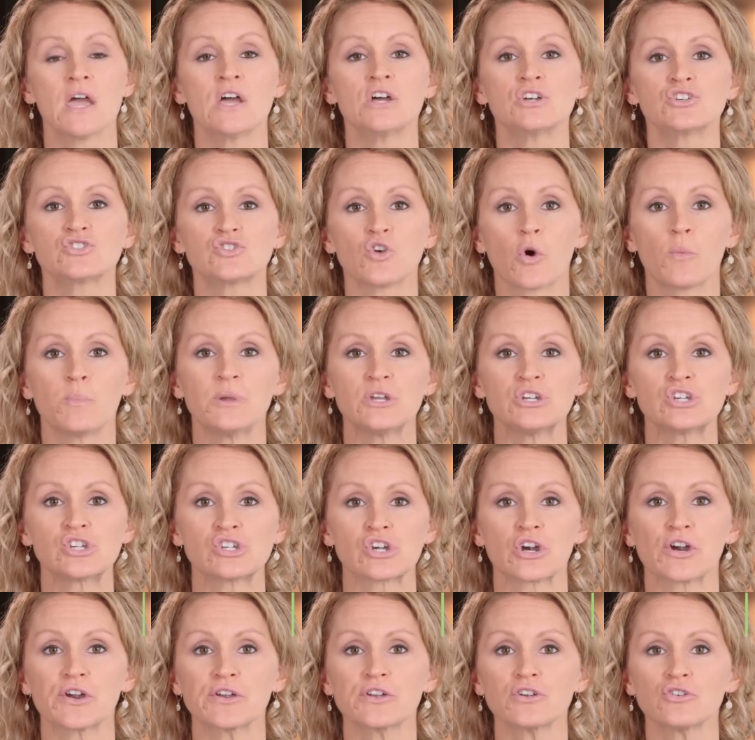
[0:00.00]
So be
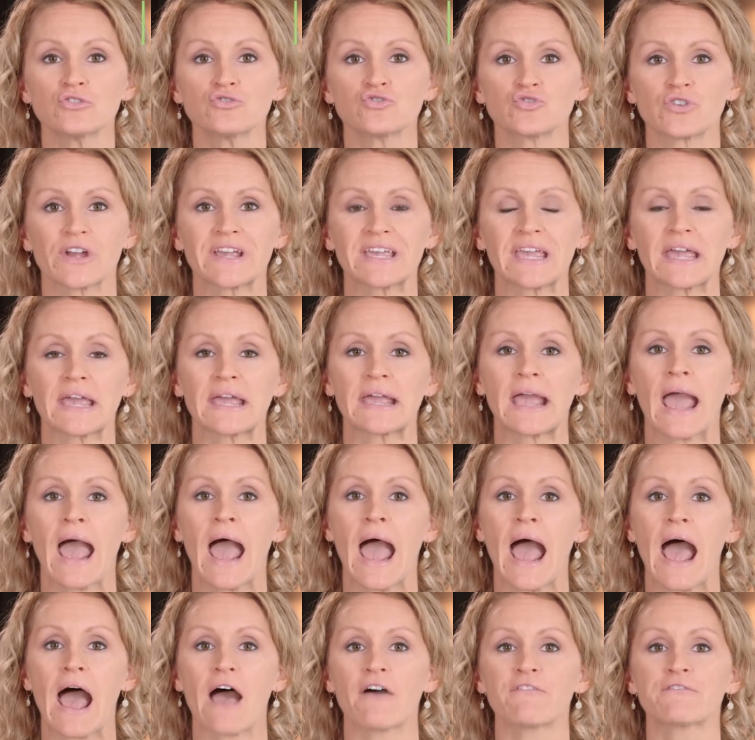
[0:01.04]
sure you're drinking
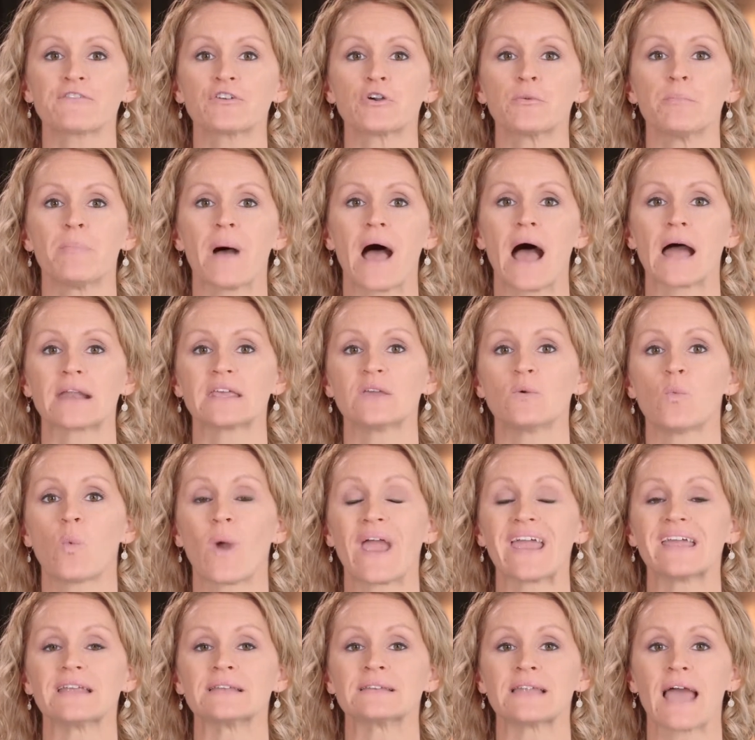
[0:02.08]
half your body
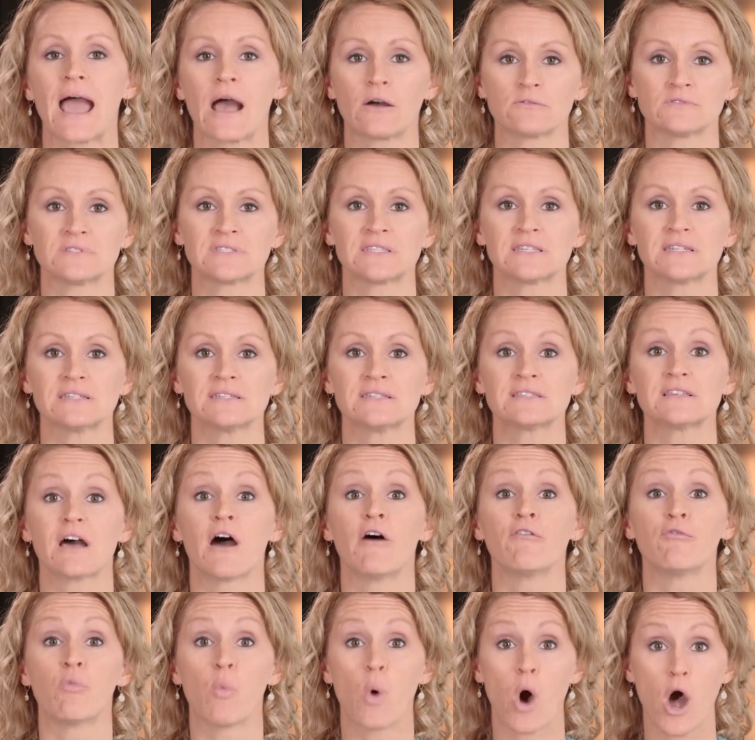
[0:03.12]
weight in ounces
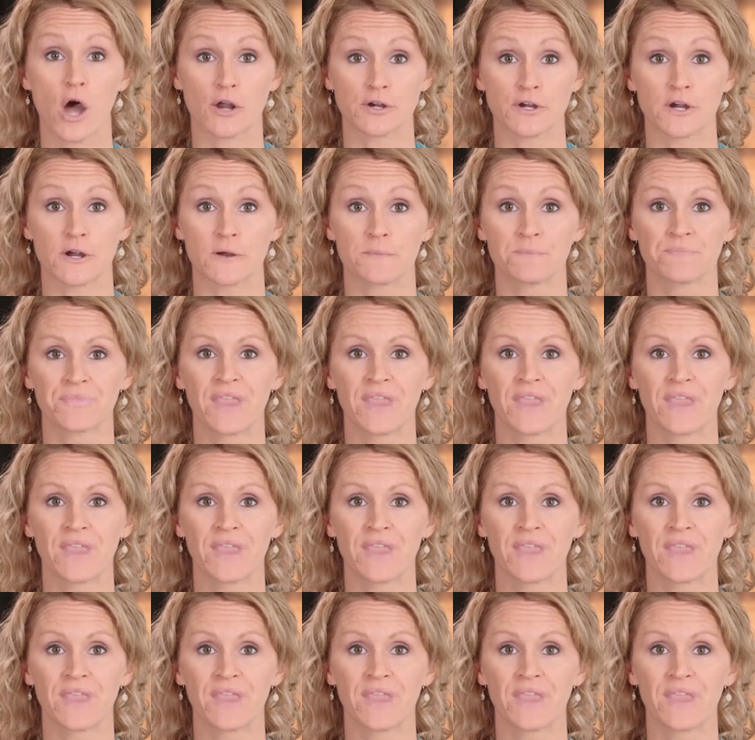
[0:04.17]
of water.